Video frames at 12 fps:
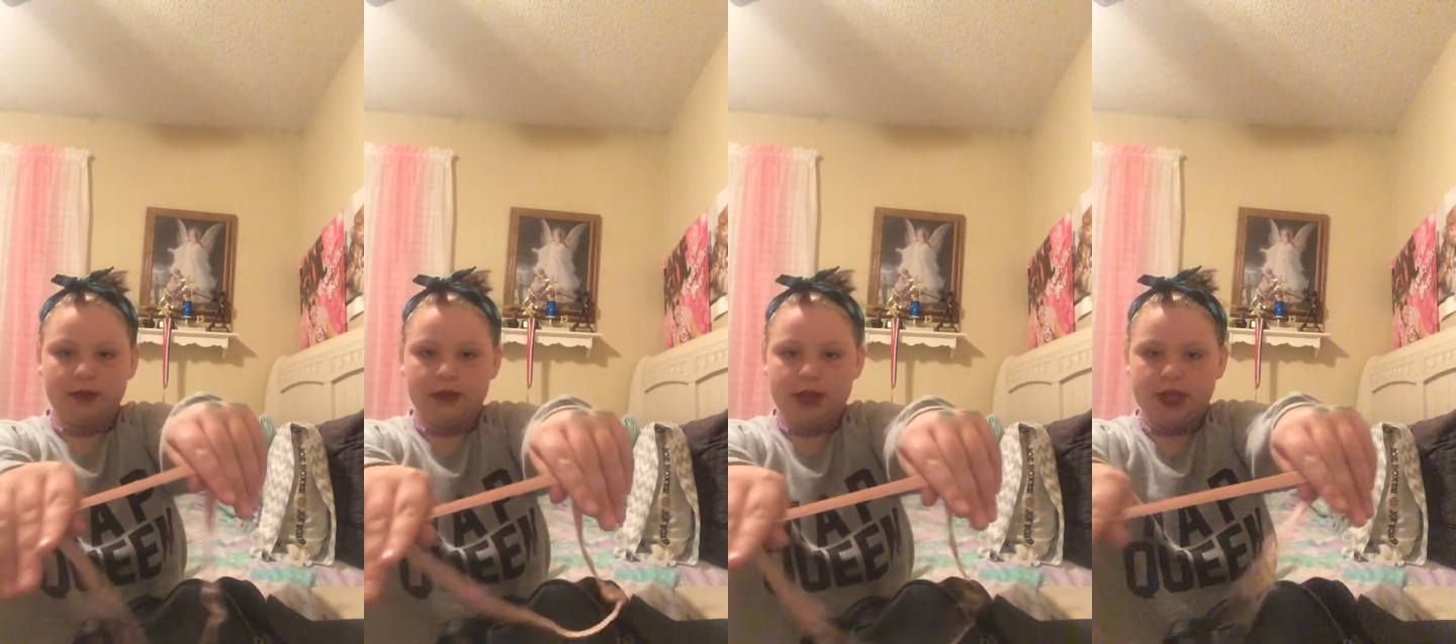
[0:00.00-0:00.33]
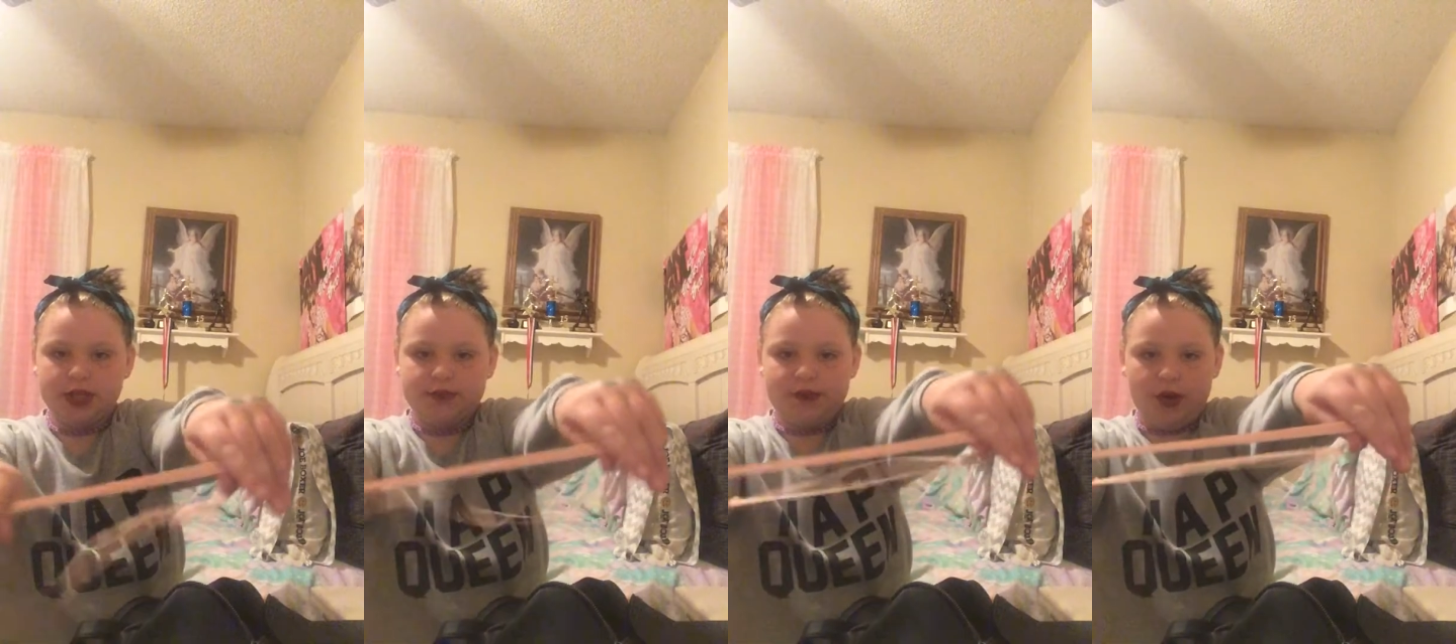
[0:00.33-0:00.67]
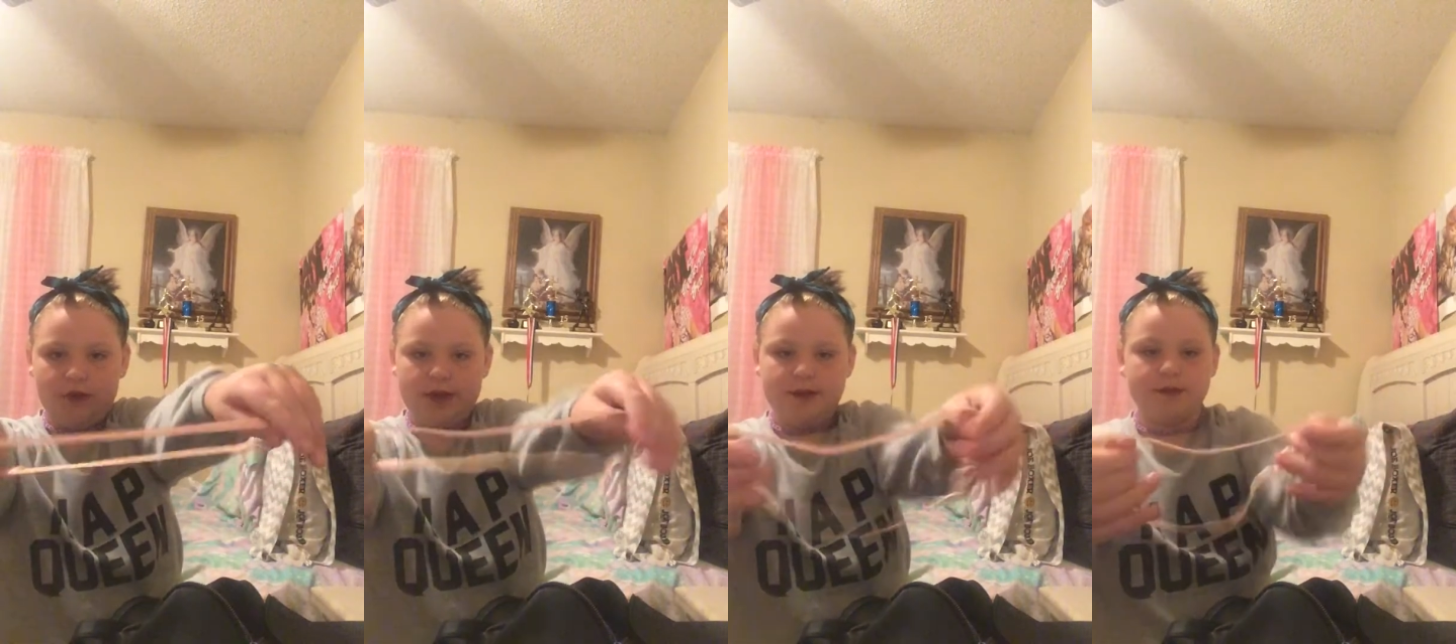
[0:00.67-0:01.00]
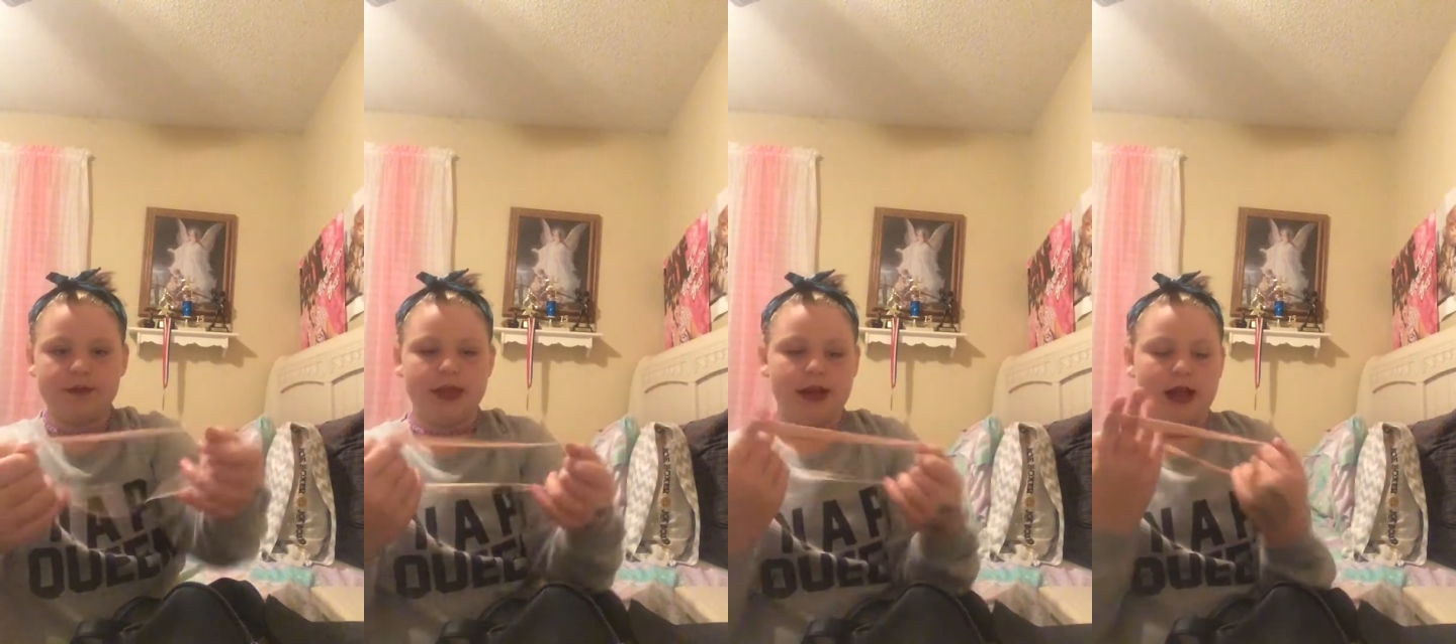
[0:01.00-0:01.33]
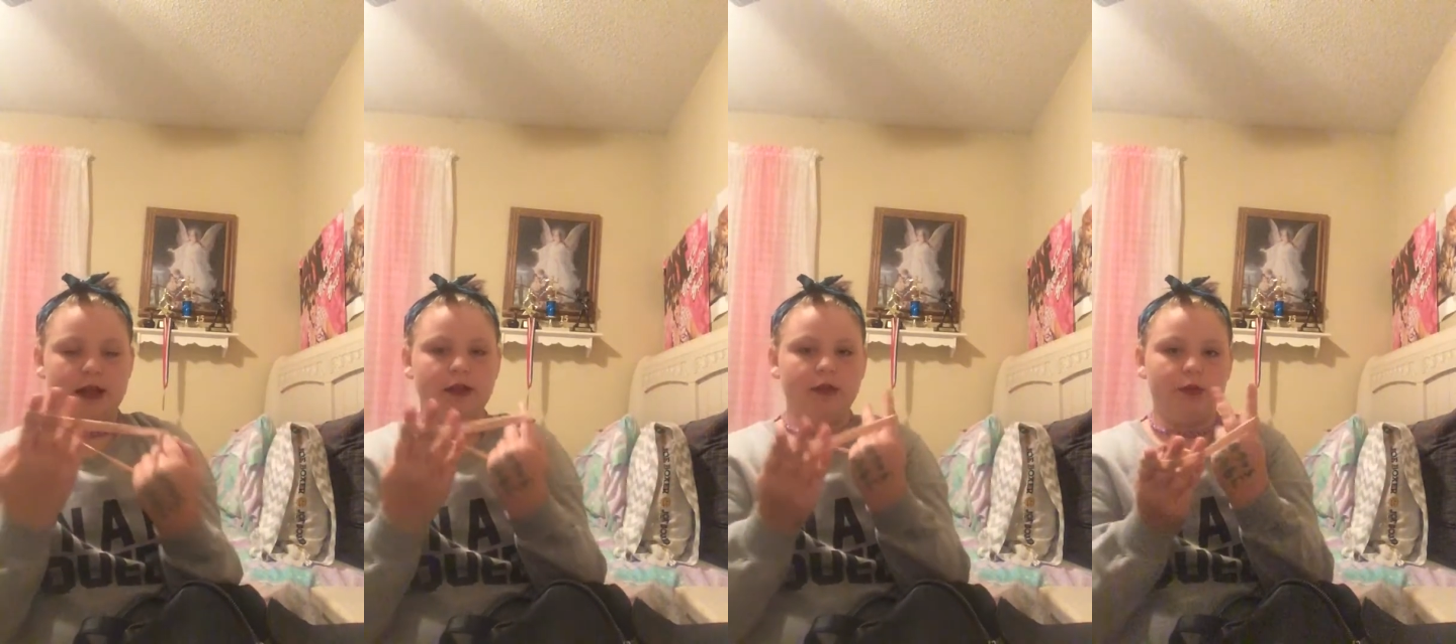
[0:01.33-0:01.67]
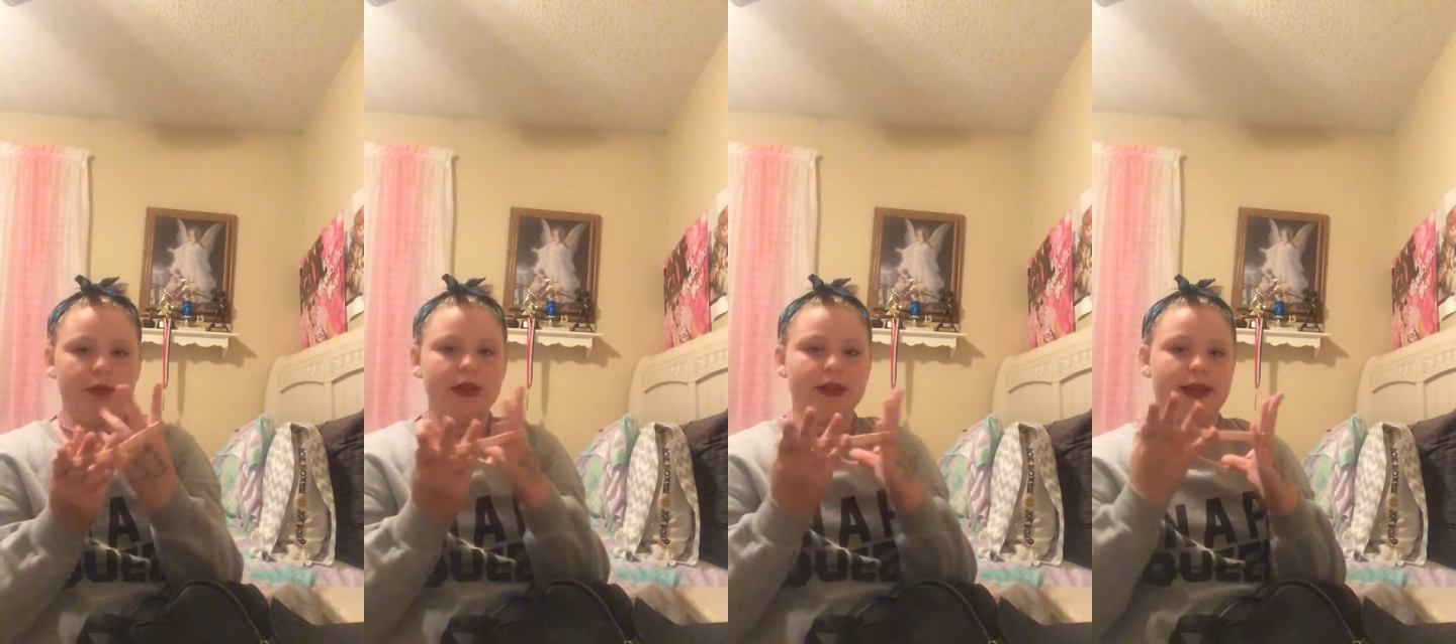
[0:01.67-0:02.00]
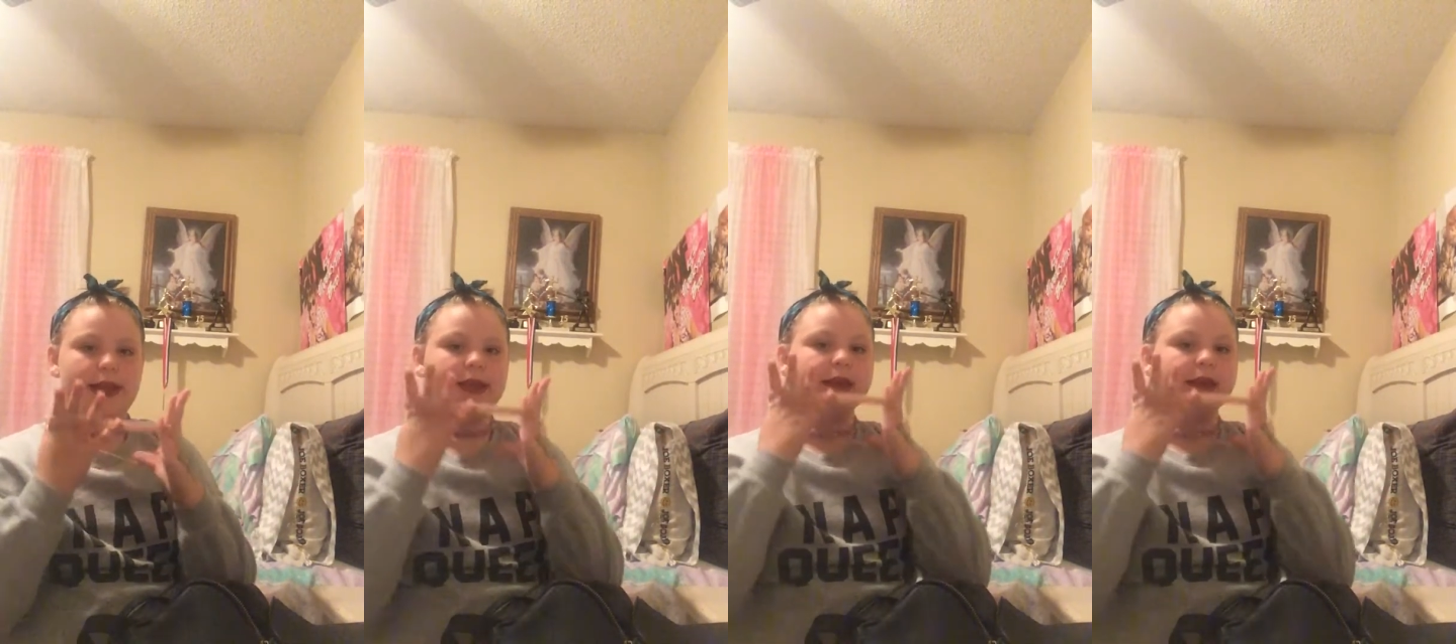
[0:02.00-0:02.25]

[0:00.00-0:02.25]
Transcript: It's velvet, and I really like